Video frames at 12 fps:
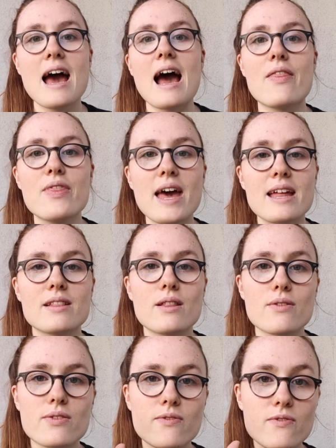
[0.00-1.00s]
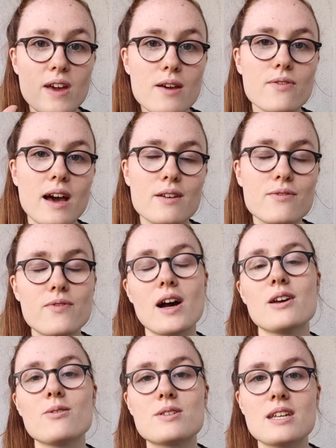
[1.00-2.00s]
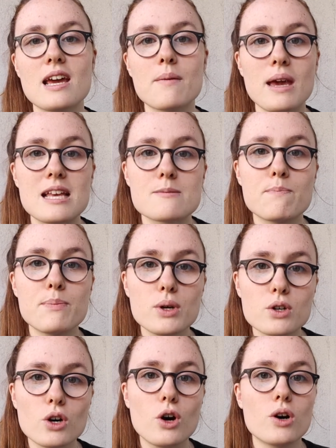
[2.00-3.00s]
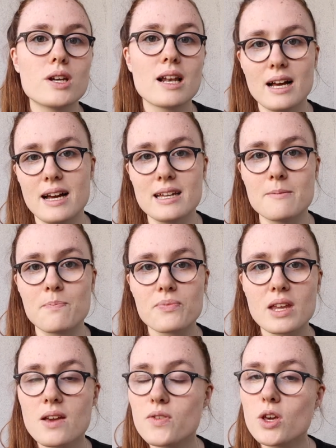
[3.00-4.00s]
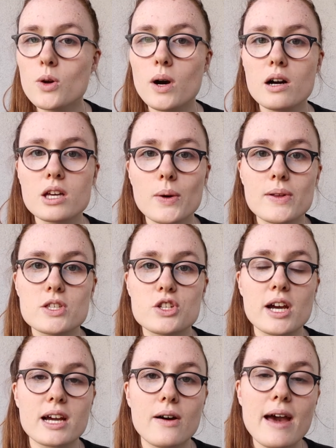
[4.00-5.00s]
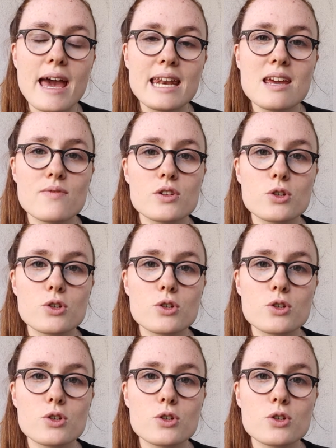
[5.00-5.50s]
And then the 5th and final tip is book online. If you are going to check out any of the